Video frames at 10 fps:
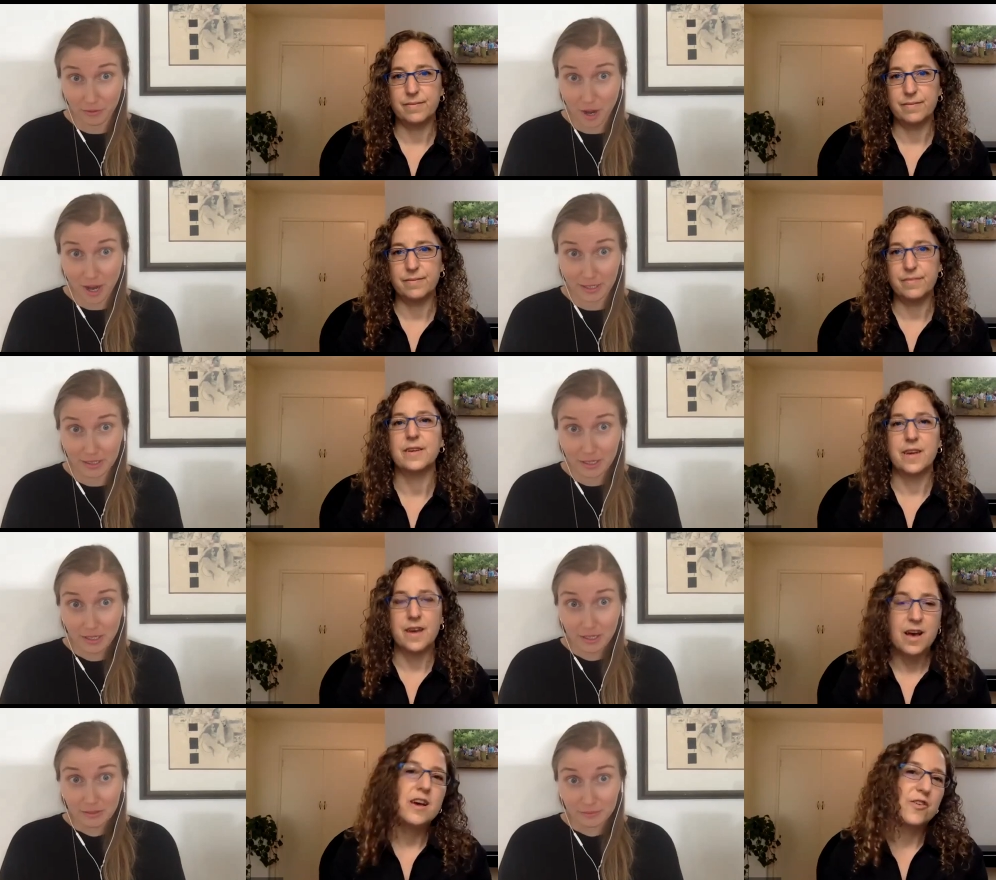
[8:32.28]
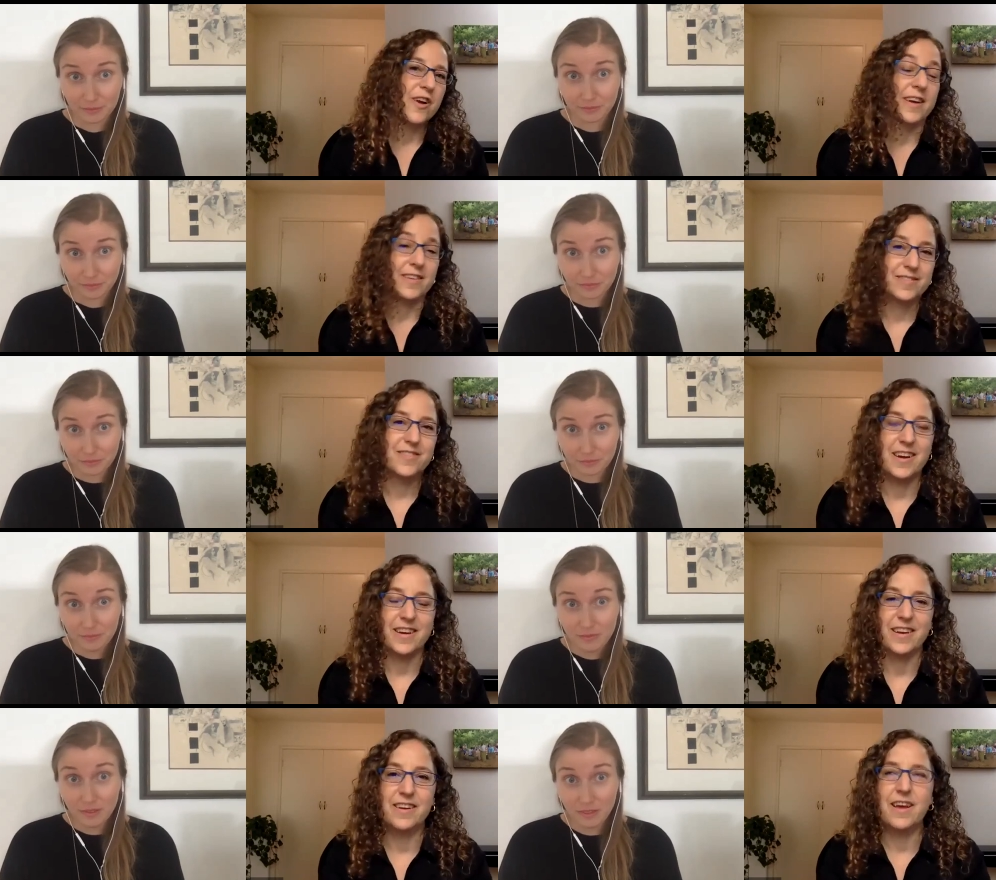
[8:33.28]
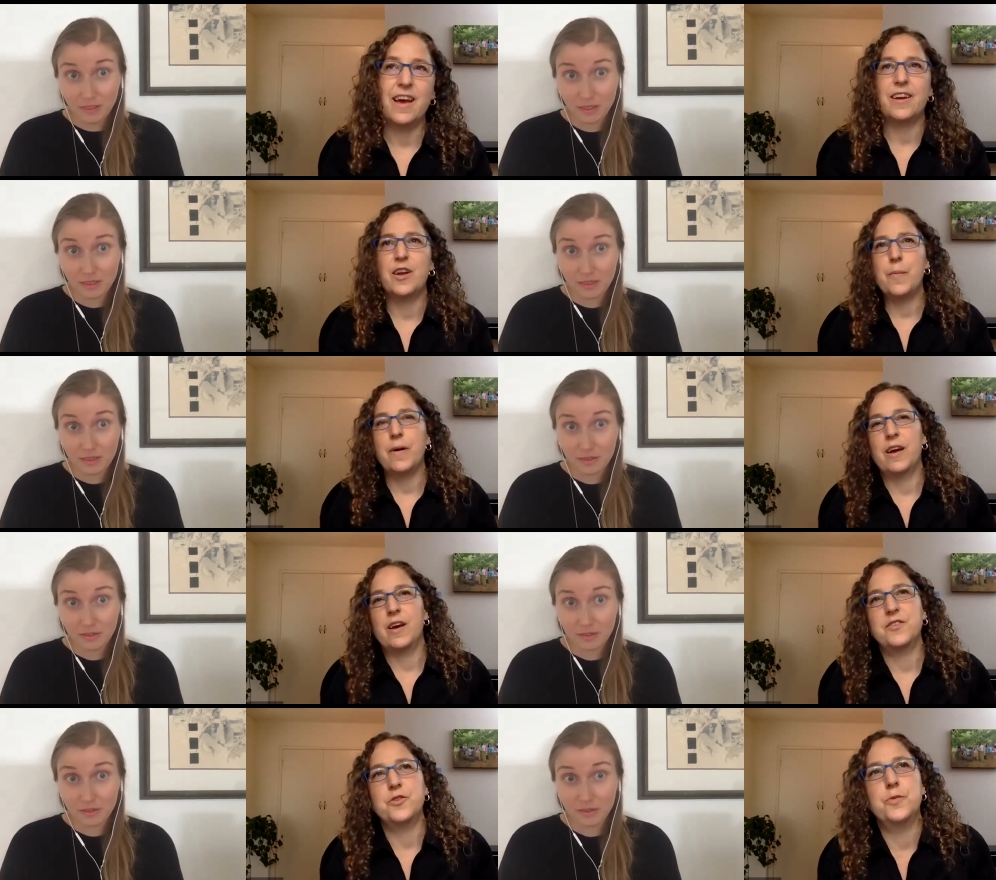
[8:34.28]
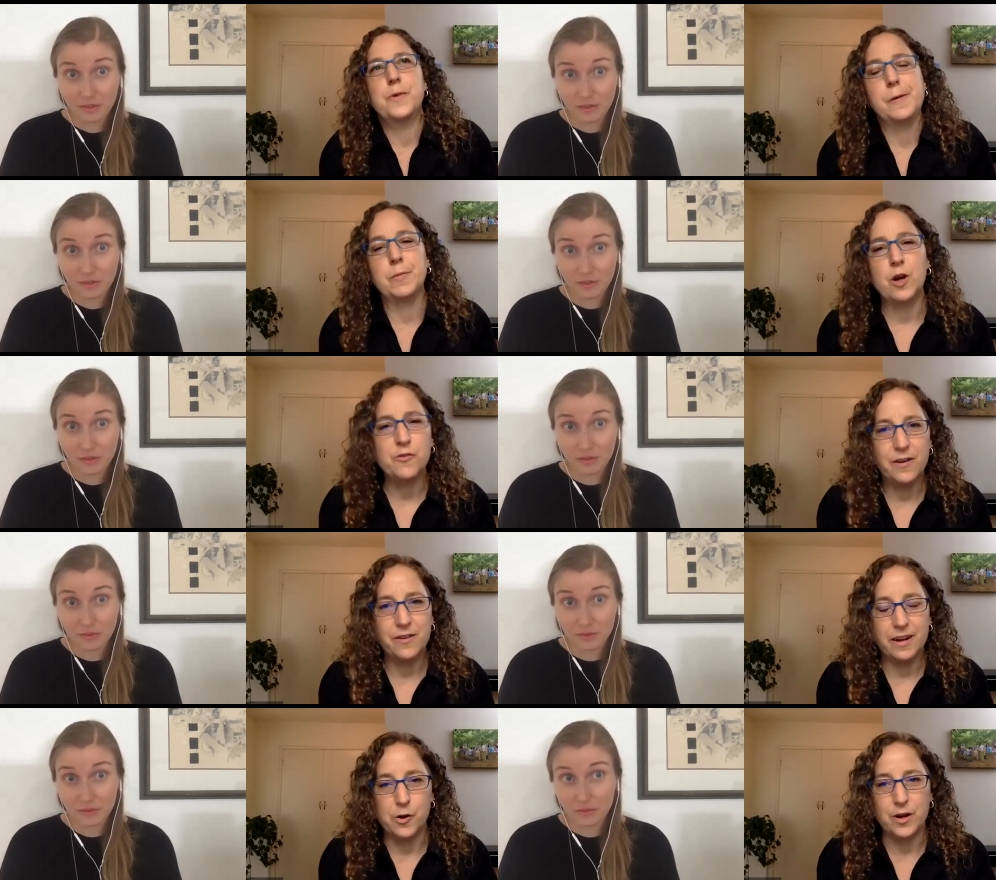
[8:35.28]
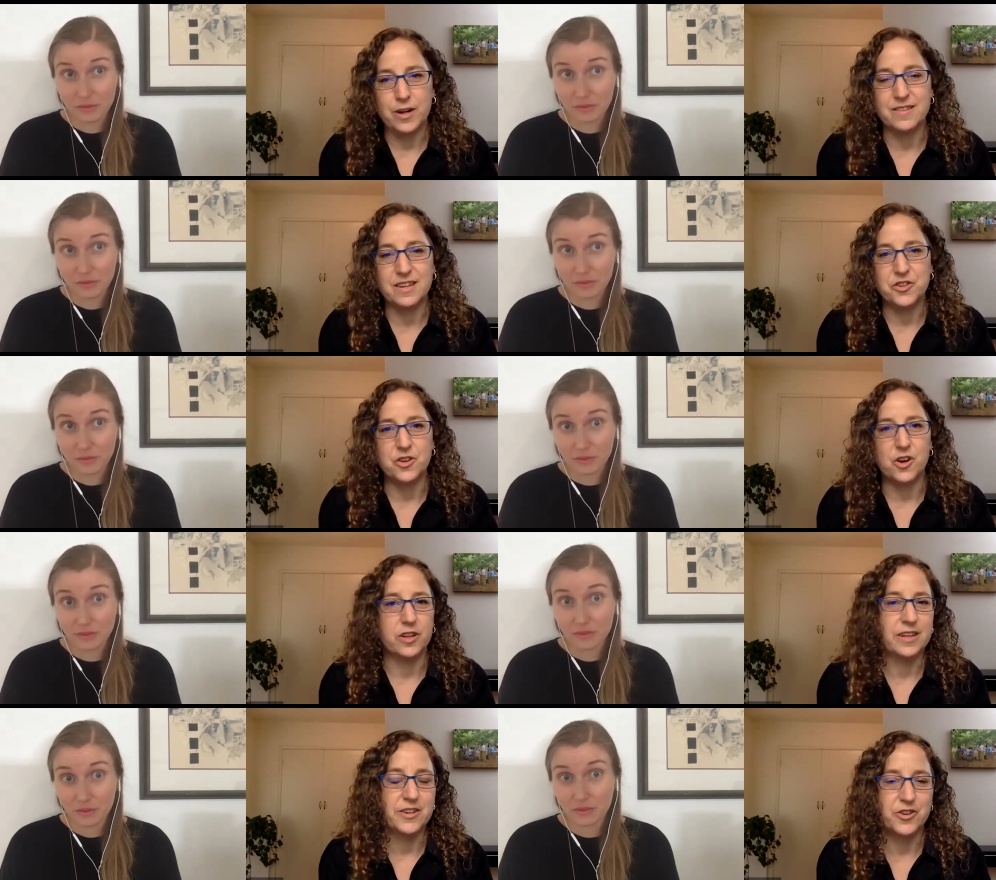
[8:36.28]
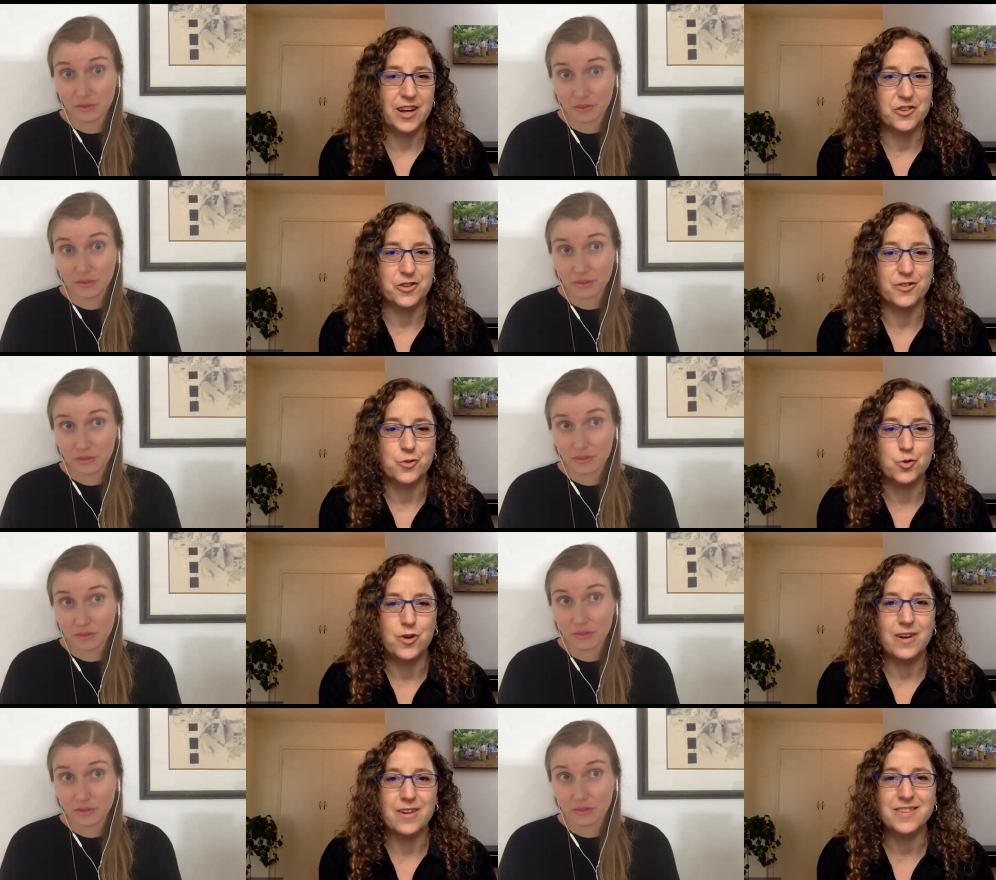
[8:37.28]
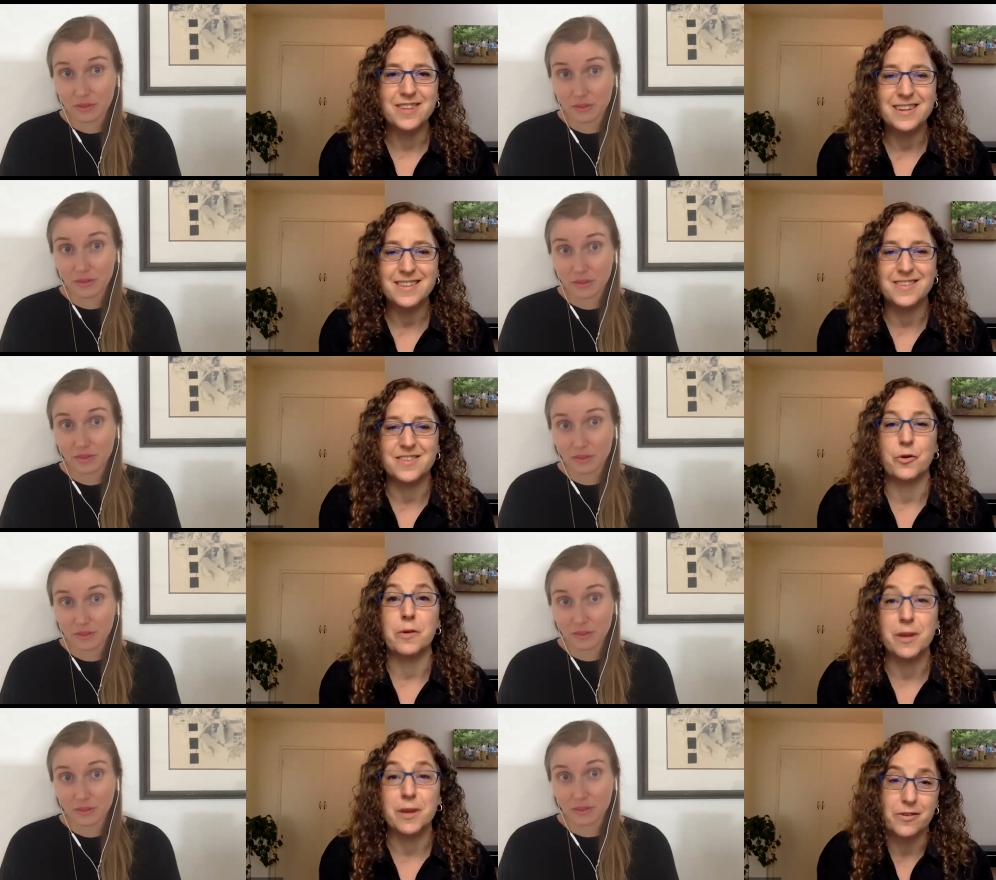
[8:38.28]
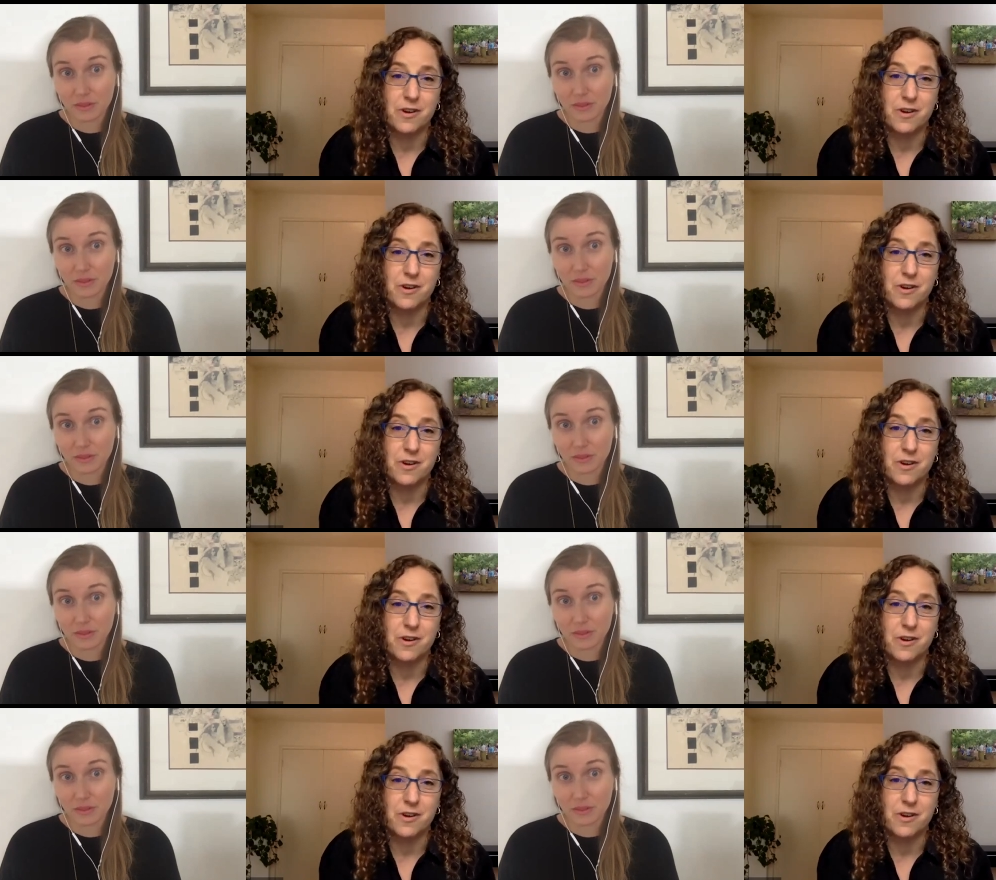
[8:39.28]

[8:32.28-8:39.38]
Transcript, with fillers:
Speaker 1: right? Right,
Speaker 2: right. And, and um, I also um, co-founded an organization called the International School Grounds Alliance. And so we meet with